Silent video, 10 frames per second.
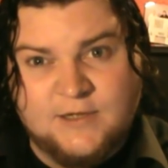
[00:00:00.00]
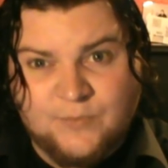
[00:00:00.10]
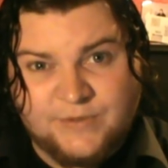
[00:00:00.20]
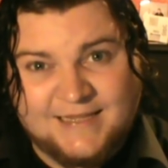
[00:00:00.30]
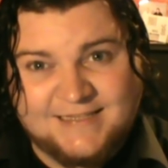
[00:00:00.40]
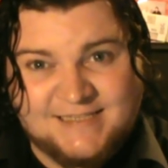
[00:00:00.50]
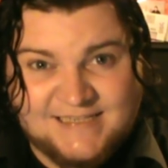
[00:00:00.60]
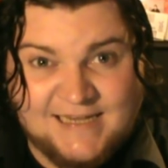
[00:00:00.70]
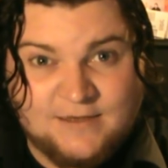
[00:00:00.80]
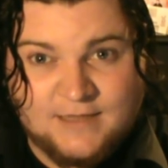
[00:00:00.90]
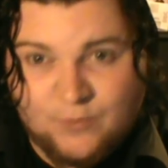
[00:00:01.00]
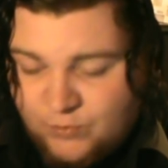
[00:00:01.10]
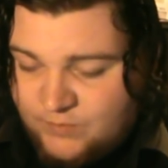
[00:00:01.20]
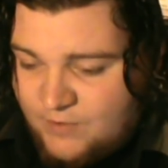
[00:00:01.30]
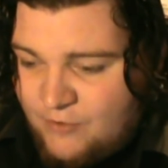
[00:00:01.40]
But that scene, that
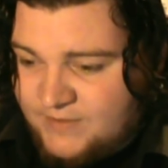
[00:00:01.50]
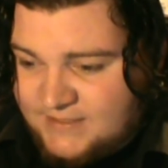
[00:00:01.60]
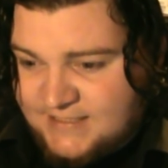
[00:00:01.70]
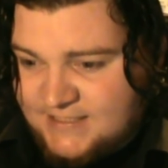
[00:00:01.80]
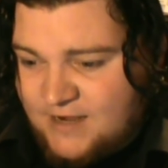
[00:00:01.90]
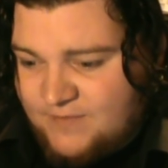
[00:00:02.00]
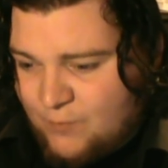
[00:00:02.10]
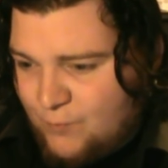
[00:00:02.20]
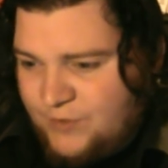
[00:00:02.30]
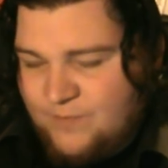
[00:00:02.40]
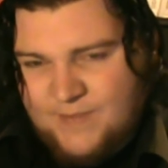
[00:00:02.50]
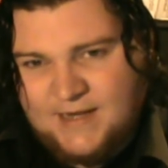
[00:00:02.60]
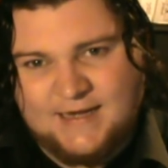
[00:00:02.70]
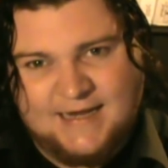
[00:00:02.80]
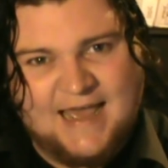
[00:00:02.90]
one moment in time, that 1
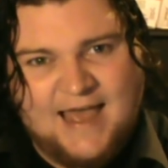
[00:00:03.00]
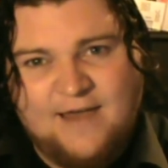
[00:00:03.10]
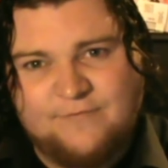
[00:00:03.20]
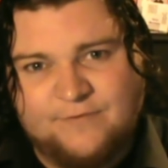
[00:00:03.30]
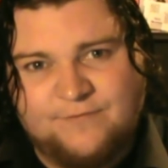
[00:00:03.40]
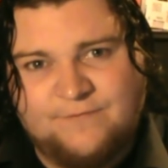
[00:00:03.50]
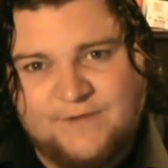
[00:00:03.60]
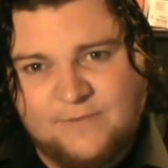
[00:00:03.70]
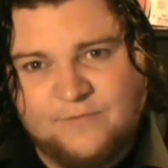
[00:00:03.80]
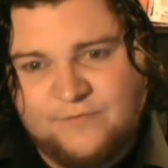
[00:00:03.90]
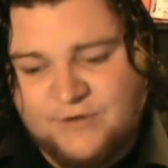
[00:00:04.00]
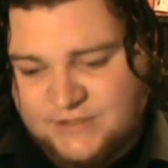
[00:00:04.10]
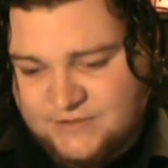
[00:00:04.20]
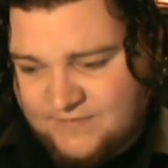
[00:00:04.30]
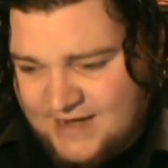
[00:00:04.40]
minute and a half of film
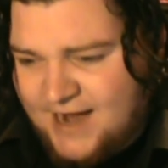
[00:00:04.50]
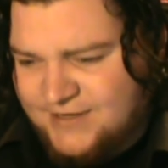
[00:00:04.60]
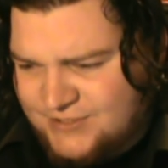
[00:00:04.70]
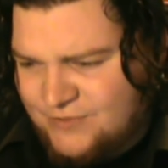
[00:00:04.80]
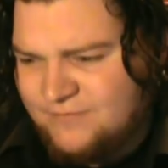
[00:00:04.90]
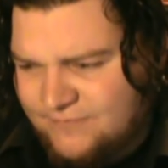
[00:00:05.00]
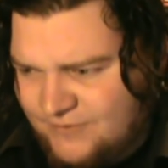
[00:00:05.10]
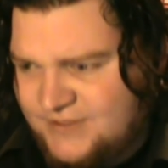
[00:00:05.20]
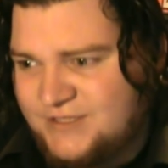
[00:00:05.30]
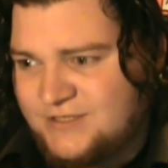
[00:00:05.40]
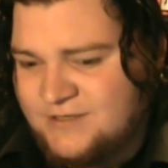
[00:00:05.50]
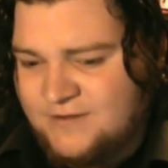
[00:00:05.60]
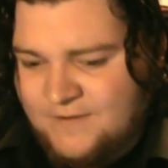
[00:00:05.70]
footage, of cartoon footage,